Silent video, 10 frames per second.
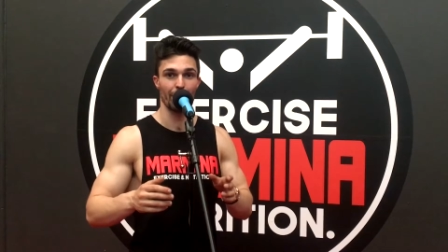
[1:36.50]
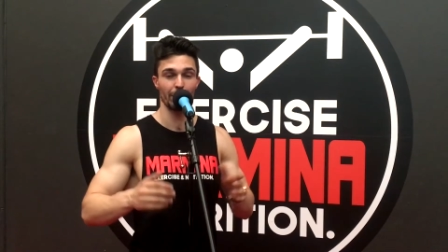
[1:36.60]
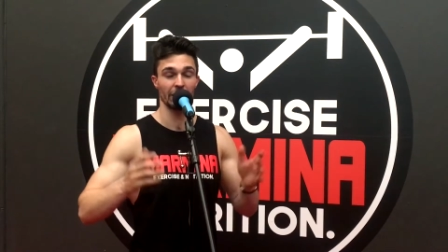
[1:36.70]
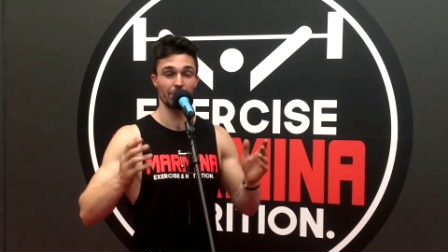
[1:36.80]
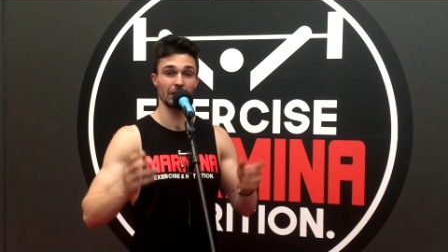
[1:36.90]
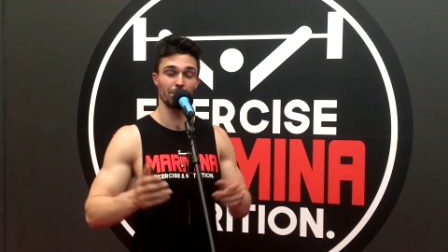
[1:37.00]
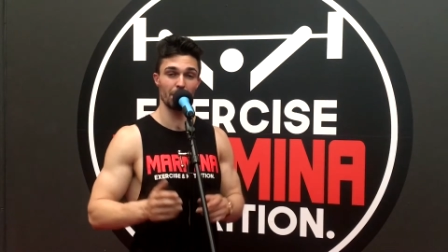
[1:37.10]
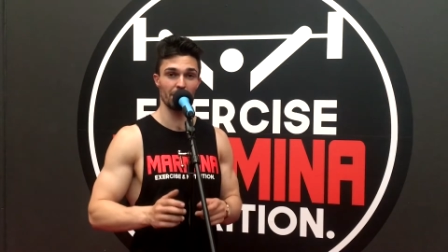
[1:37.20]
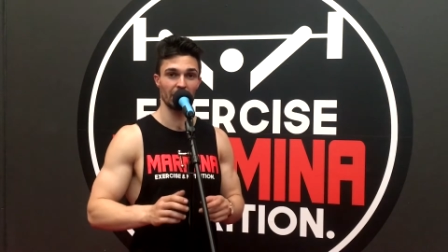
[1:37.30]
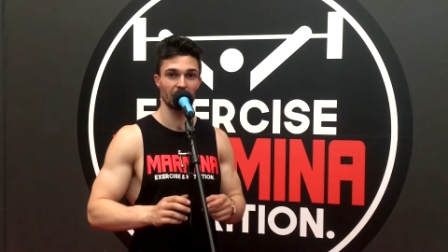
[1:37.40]
is meant to
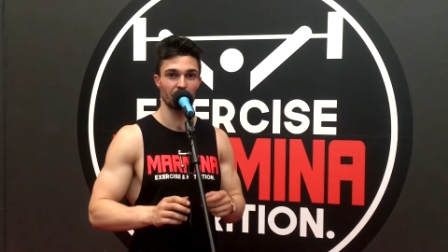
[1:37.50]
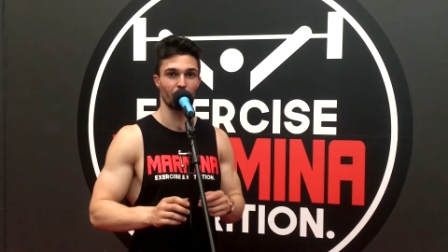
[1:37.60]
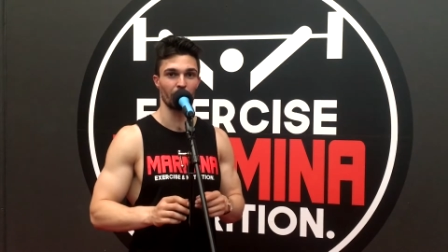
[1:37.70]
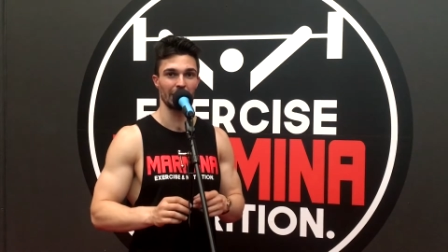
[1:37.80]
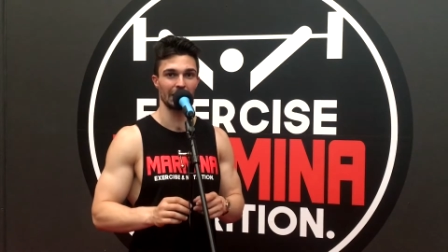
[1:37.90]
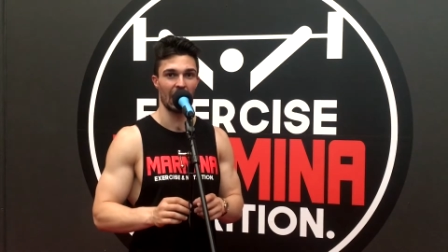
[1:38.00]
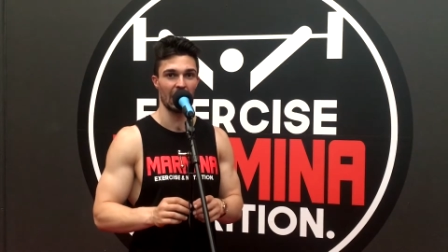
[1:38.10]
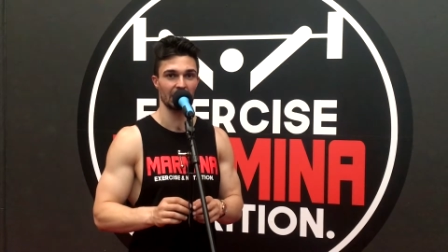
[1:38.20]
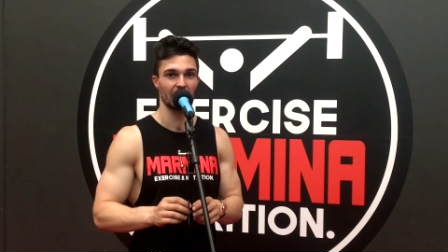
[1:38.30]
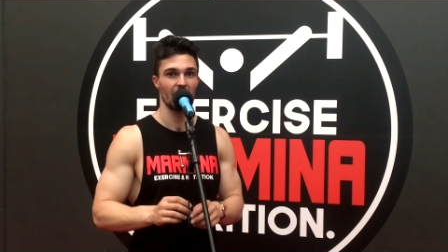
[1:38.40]
mimic the sporting
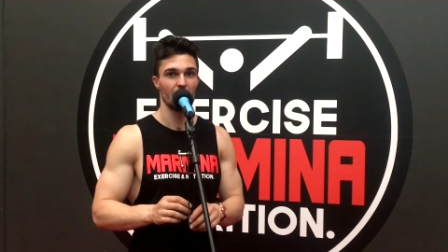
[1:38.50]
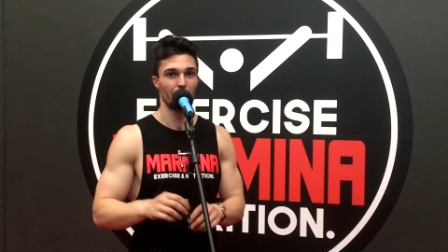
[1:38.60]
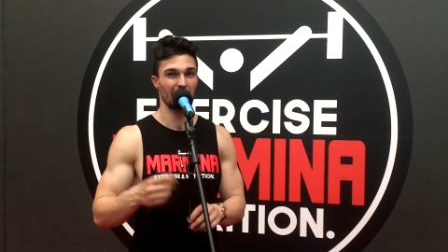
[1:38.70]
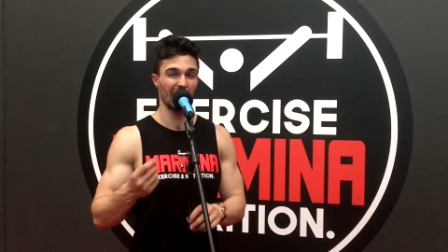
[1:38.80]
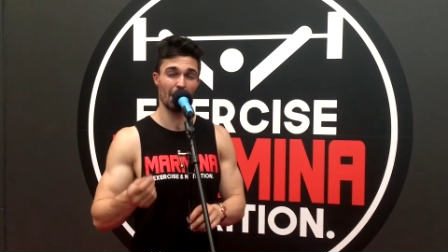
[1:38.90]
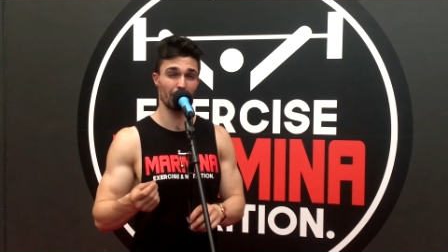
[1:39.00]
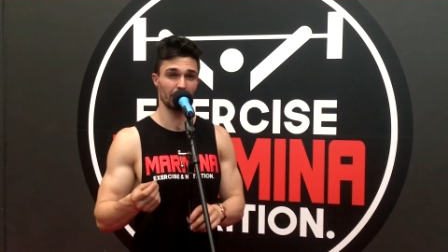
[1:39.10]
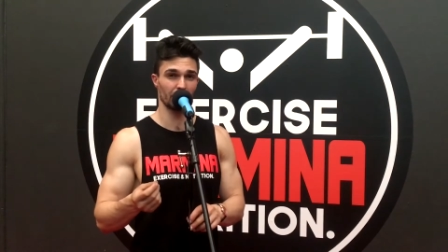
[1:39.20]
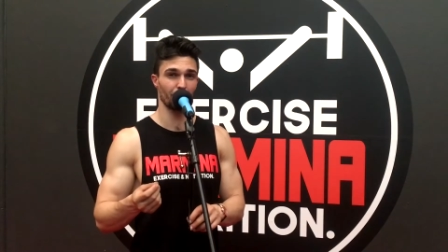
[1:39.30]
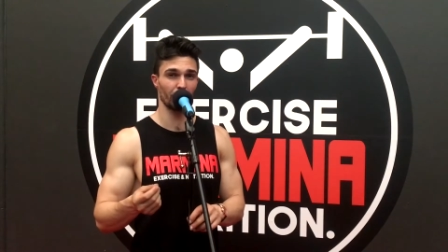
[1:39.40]
task, but it can't
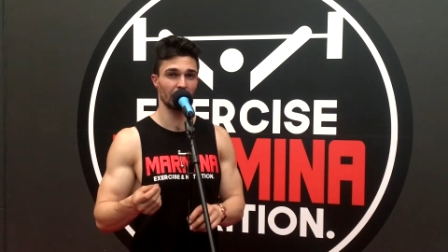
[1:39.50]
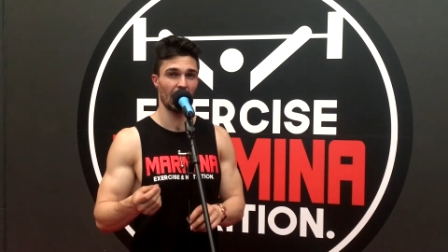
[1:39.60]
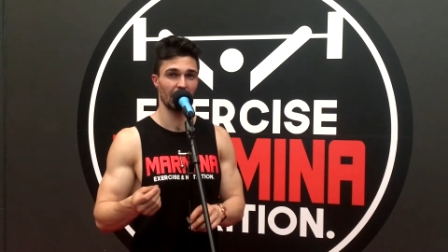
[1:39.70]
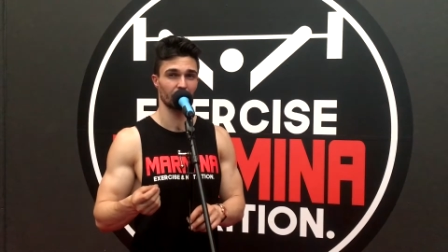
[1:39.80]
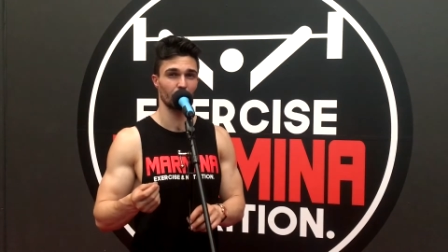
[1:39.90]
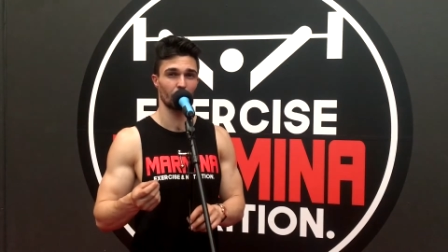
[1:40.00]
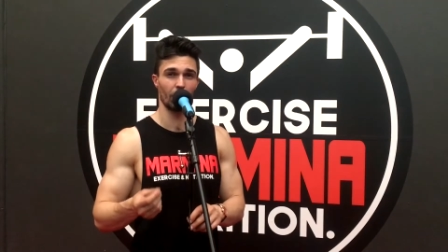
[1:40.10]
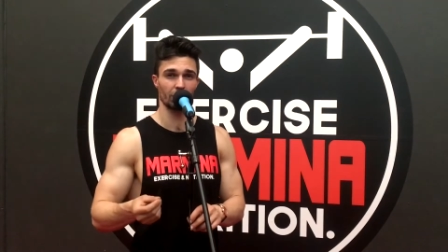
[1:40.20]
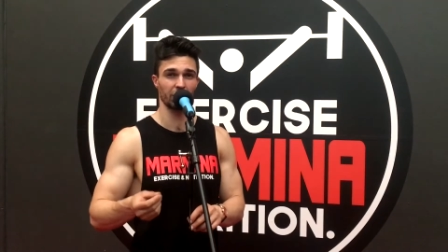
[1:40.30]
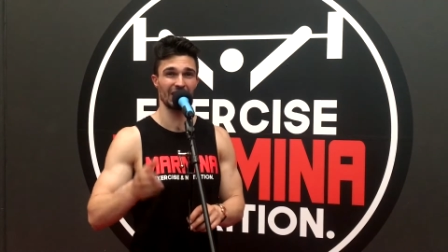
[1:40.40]
mimic the sporting task too
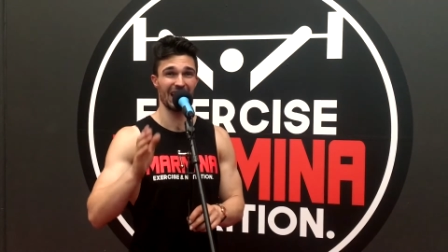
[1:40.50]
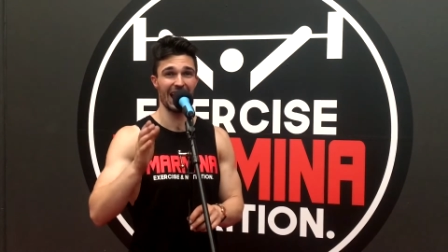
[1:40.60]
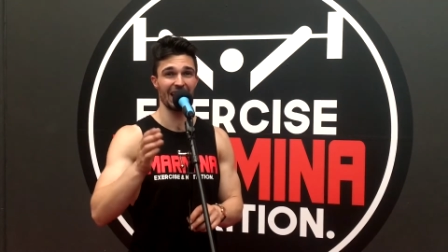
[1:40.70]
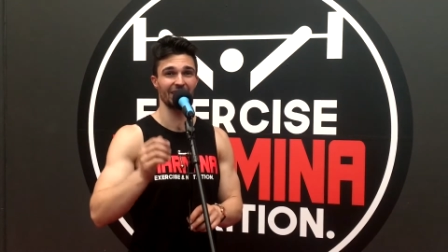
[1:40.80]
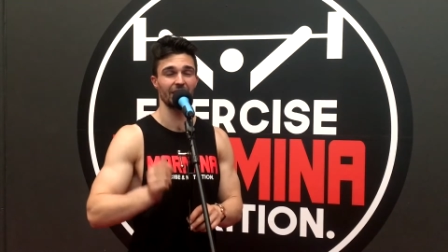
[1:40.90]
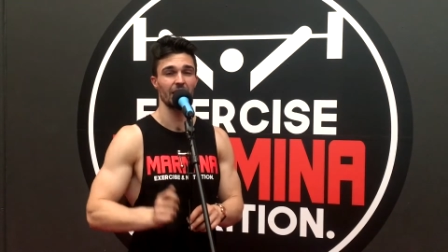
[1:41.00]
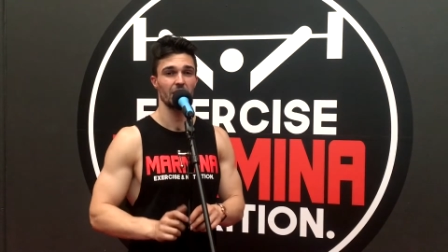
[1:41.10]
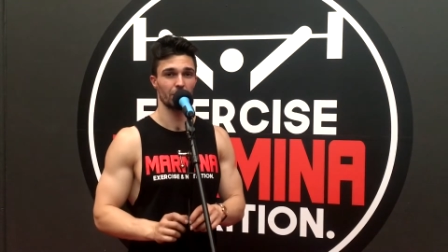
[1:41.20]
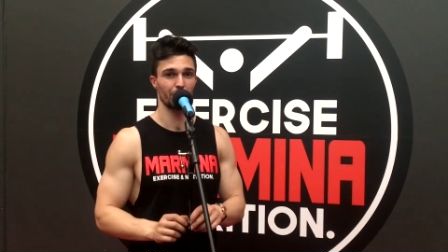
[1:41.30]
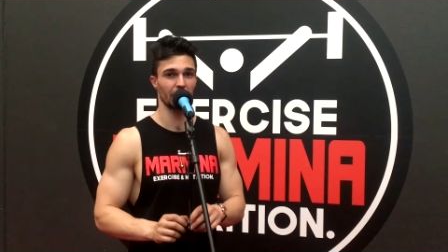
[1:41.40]
closely, and
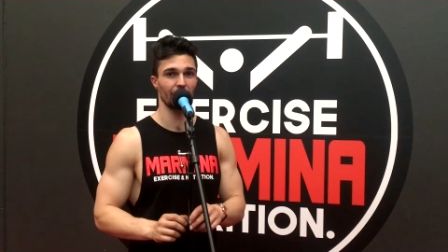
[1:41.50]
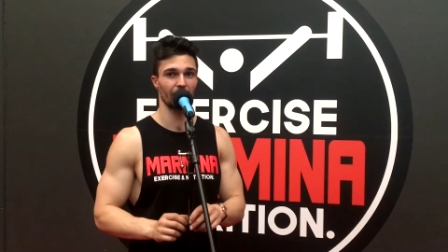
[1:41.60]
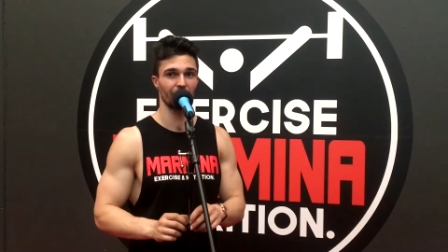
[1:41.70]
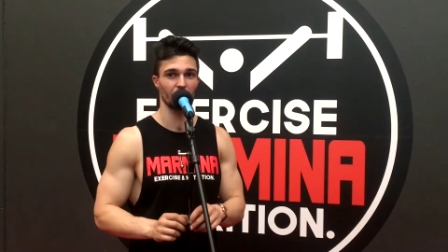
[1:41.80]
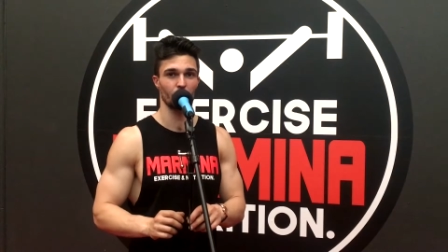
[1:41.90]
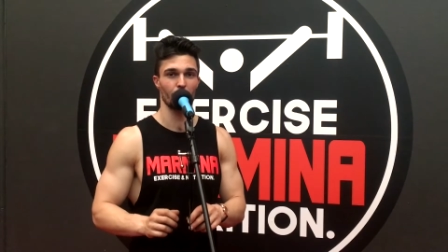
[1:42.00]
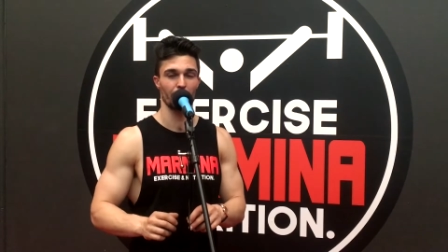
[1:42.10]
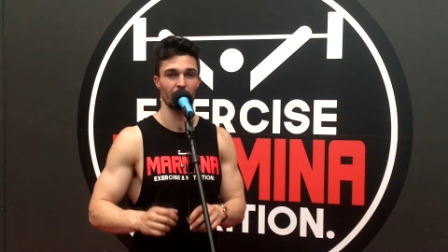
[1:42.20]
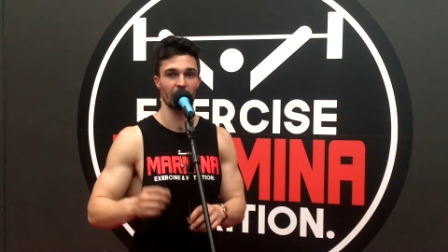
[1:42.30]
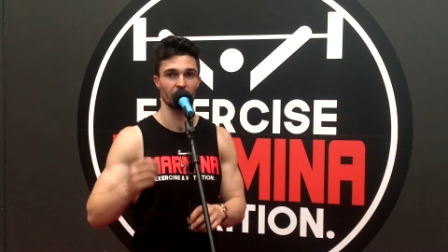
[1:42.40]
specific physical
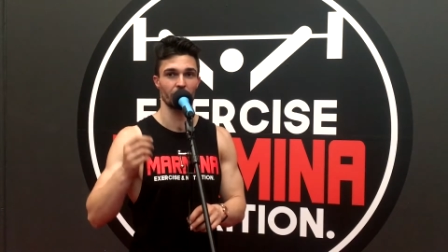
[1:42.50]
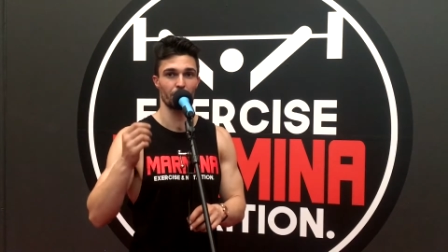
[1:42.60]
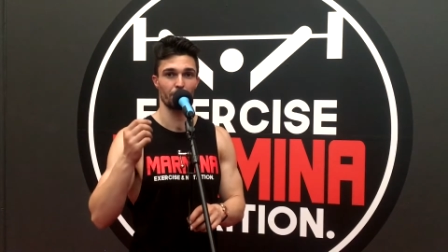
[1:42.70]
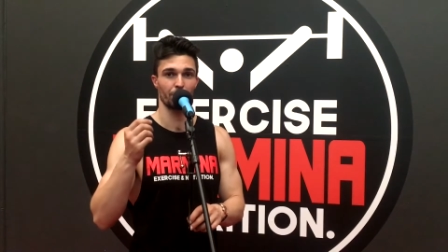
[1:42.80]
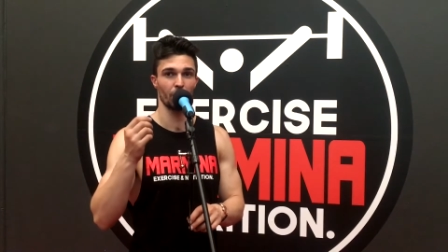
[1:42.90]
preparation,